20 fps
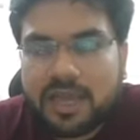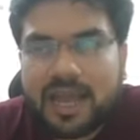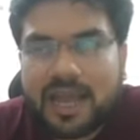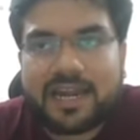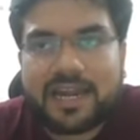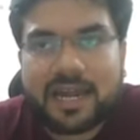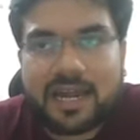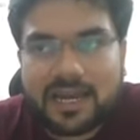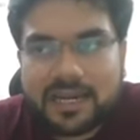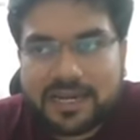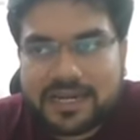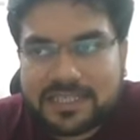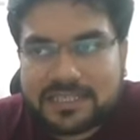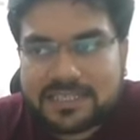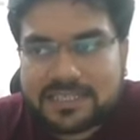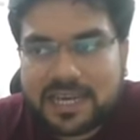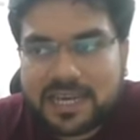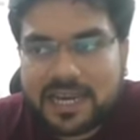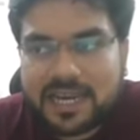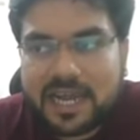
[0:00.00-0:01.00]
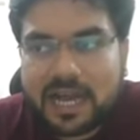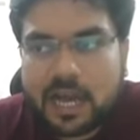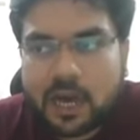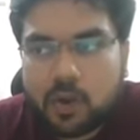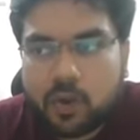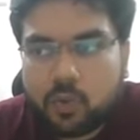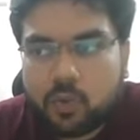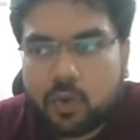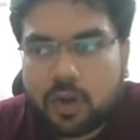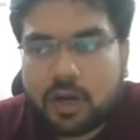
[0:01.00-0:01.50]
and understand
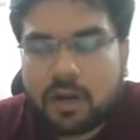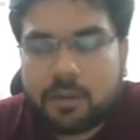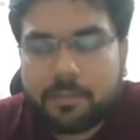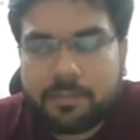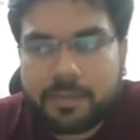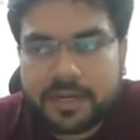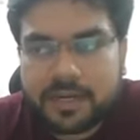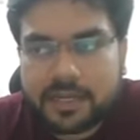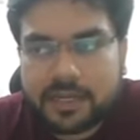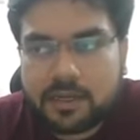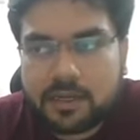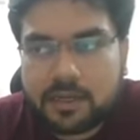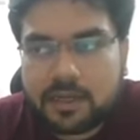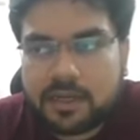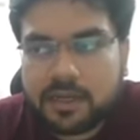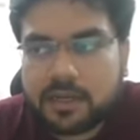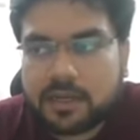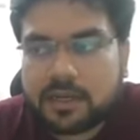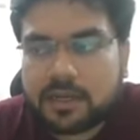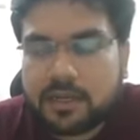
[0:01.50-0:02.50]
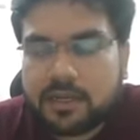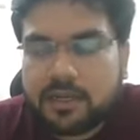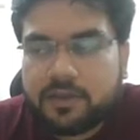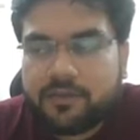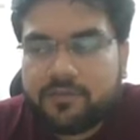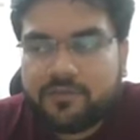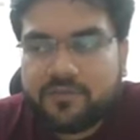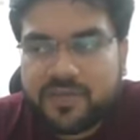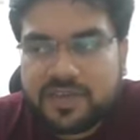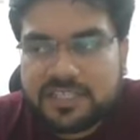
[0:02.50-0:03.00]
how a particular
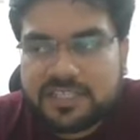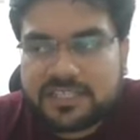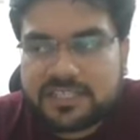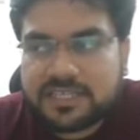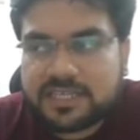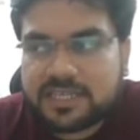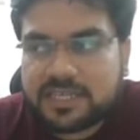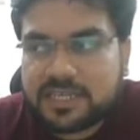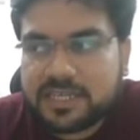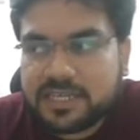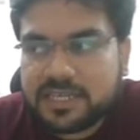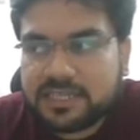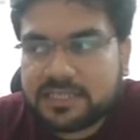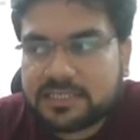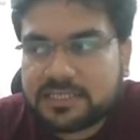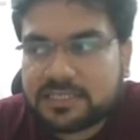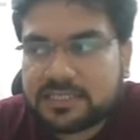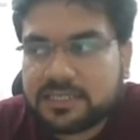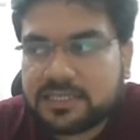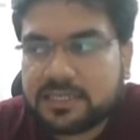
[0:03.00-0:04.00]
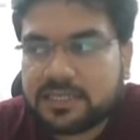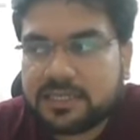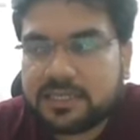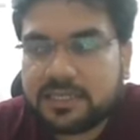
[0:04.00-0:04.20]
feature is